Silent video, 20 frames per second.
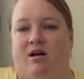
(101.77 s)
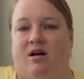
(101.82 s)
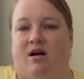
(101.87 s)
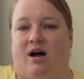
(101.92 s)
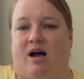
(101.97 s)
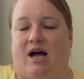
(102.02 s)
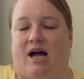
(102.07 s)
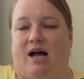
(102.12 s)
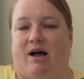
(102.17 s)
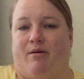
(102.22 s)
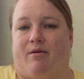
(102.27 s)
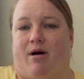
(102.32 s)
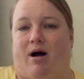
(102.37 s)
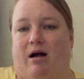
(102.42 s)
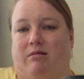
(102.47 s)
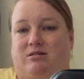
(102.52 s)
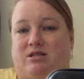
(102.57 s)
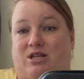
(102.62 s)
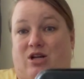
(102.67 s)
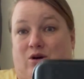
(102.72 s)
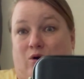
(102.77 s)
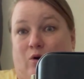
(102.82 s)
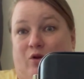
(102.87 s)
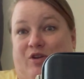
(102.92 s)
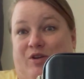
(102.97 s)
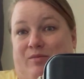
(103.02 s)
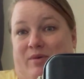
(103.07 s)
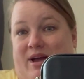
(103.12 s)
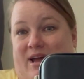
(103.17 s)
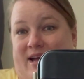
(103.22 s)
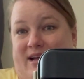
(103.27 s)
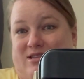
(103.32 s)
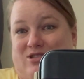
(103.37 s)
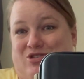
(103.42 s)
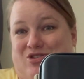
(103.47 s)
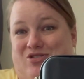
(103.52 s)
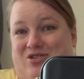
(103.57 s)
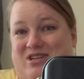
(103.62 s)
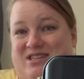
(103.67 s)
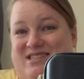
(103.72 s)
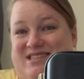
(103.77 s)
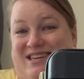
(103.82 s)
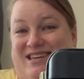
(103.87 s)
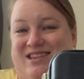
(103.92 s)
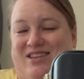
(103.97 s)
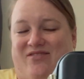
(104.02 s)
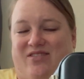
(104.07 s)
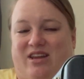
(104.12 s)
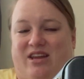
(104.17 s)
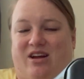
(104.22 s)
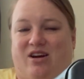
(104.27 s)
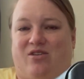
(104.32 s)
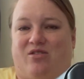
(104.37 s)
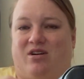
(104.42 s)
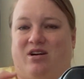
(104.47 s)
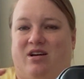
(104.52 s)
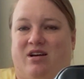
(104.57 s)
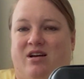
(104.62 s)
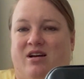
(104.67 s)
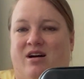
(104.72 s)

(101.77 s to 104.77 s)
I'm just going to hold it in my hand so you can see it in the video.